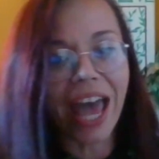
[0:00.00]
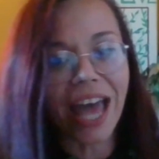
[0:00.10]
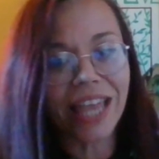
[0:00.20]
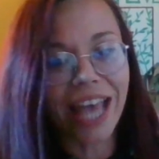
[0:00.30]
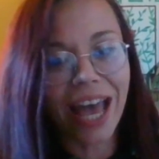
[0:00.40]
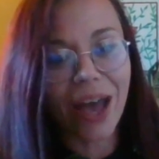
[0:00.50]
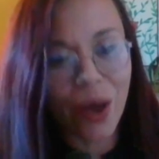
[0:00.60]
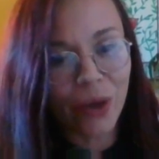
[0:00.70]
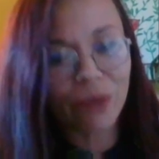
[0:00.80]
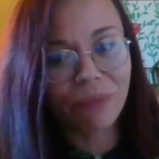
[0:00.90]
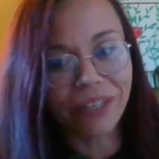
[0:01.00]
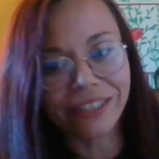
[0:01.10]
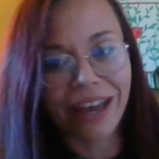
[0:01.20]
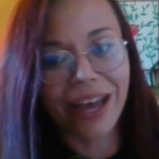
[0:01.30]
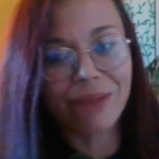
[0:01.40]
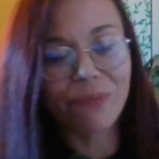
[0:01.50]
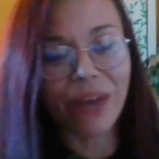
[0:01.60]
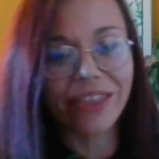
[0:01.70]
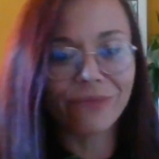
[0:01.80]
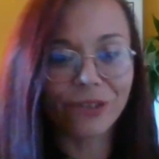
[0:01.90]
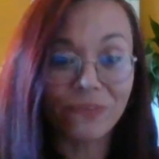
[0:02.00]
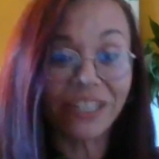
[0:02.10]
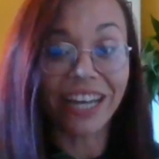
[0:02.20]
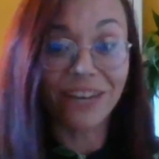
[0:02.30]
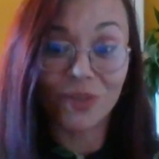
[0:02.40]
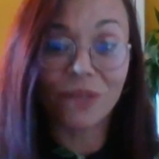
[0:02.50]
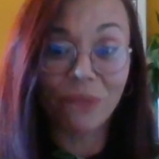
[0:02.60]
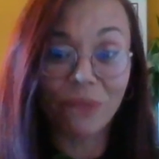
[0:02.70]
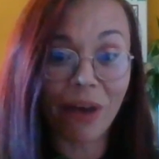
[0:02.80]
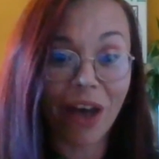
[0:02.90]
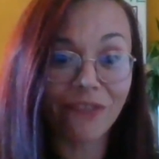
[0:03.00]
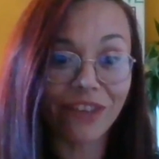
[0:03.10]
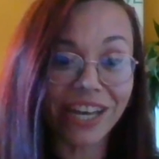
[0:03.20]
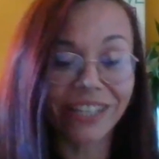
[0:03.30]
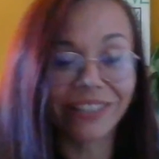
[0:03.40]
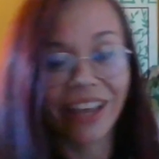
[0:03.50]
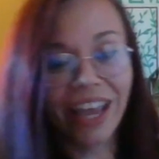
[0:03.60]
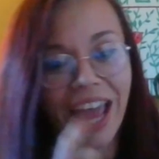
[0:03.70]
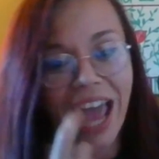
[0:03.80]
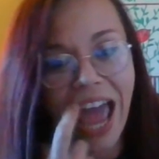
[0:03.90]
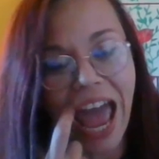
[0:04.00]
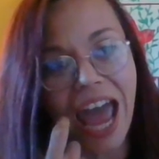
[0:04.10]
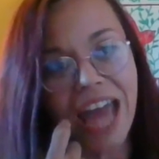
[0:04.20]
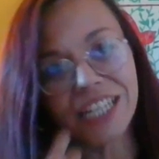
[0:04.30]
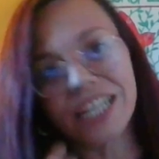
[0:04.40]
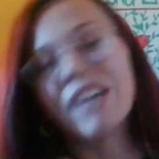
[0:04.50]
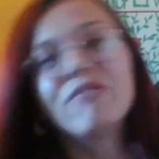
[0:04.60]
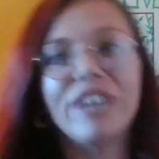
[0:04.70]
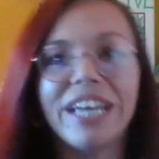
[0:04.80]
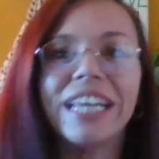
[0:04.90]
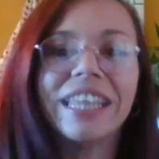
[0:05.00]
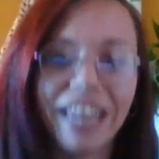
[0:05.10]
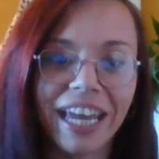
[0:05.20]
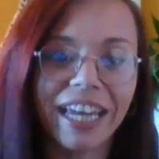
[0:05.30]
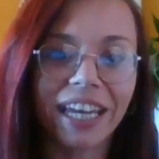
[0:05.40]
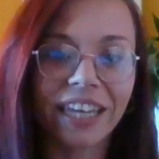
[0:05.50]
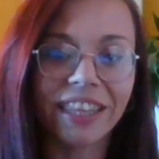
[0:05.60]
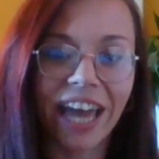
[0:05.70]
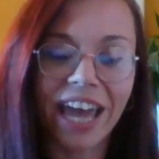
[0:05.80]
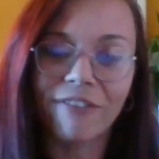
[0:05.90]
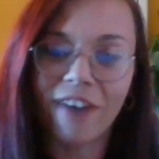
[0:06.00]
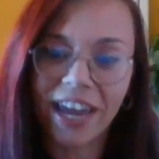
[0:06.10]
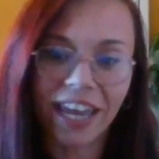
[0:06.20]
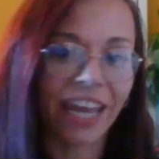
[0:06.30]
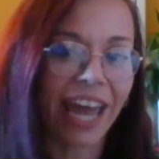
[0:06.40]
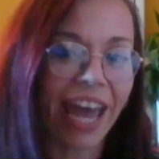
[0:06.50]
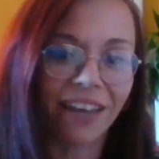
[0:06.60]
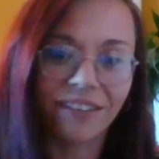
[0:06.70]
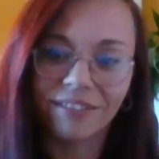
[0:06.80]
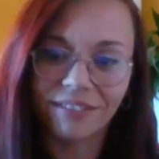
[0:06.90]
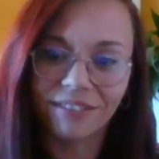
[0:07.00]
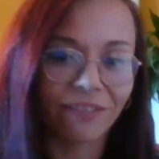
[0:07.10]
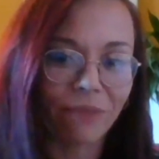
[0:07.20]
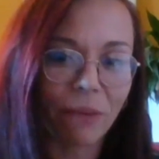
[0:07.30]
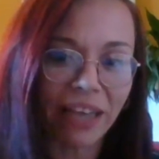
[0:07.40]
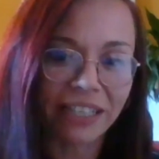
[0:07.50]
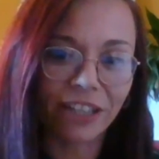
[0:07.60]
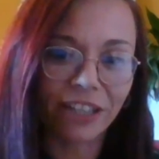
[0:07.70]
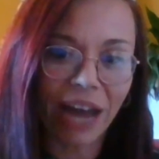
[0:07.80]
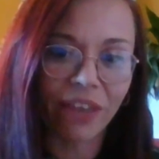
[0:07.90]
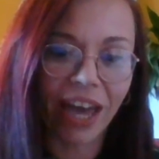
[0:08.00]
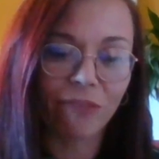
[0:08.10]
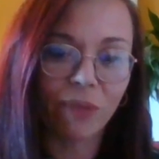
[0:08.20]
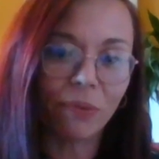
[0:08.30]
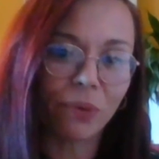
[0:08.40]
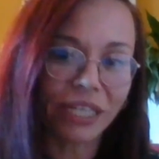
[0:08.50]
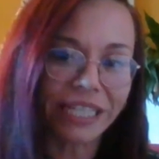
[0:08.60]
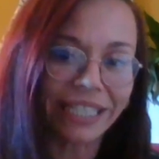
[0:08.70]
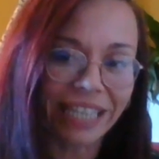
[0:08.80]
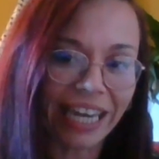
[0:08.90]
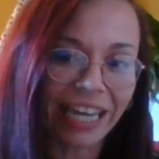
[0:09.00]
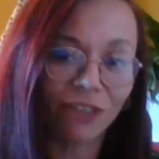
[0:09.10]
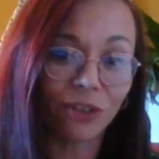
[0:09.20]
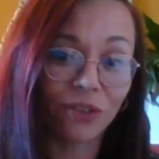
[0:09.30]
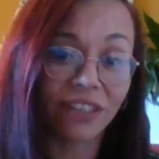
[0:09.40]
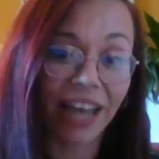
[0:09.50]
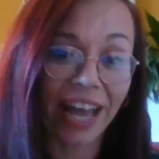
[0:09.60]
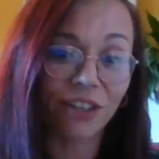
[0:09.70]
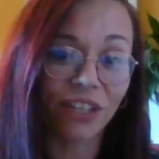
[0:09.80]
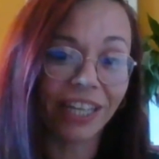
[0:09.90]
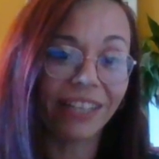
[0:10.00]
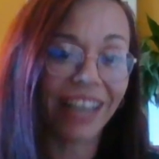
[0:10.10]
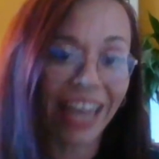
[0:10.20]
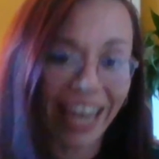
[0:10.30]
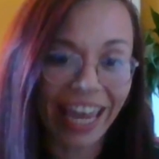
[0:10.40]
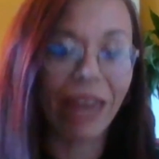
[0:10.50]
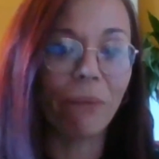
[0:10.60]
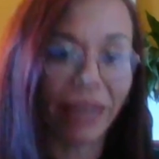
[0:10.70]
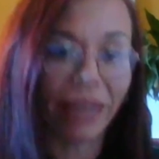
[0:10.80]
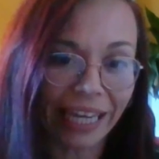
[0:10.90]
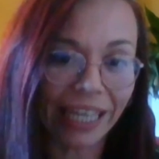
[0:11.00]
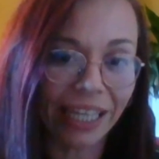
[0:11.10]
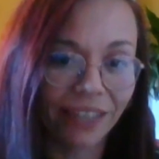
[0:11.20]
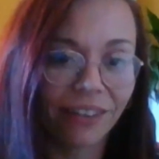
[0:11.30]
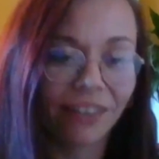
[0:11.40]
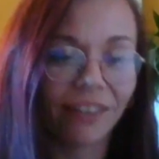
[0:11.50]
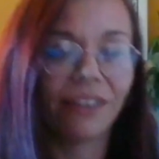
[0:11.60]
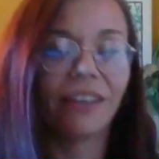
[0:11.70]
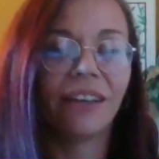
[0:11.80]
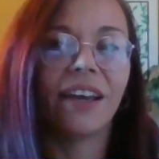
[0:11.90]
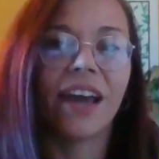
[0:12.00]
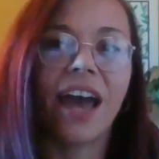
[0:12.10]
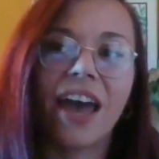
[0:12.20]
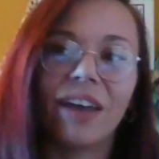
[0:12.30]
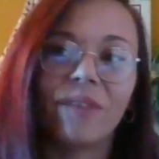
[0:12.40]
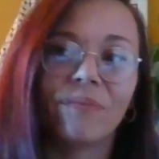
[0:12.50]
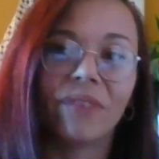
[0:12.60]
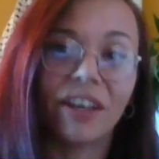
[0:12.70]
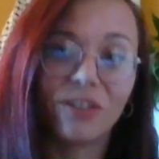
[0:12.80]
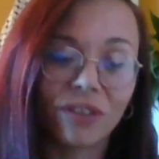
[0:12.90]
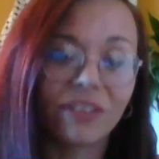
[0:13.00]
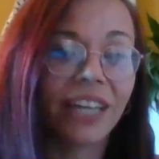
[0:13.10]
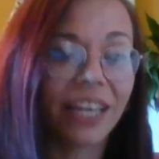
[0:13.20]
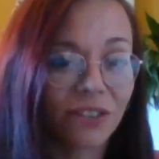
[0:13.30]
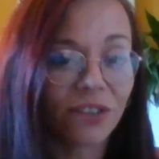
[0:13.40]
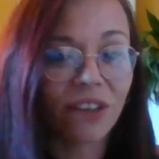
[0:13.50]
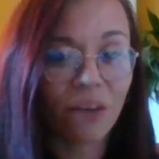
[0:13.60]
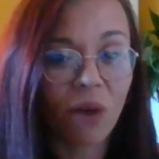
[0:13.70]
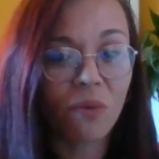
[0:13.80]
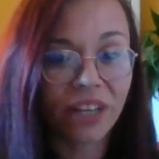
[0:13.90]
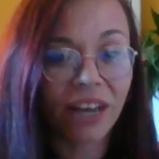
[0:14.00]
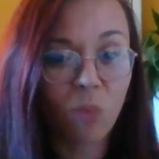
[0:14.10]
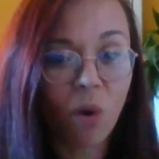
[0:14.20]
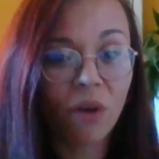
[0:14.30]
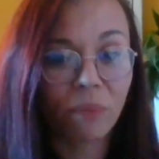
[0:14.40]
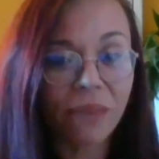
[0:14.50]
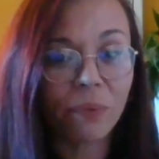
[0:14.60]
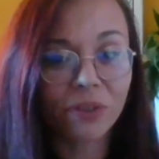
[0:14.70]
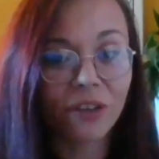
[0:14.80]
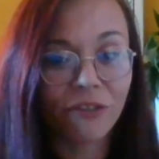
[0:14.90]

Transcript: and that hope build up and then just be like, I want to be a part of this. And I really think that if I can get my message out there, if people can see and just actually hear me, I just think it's just, I want people to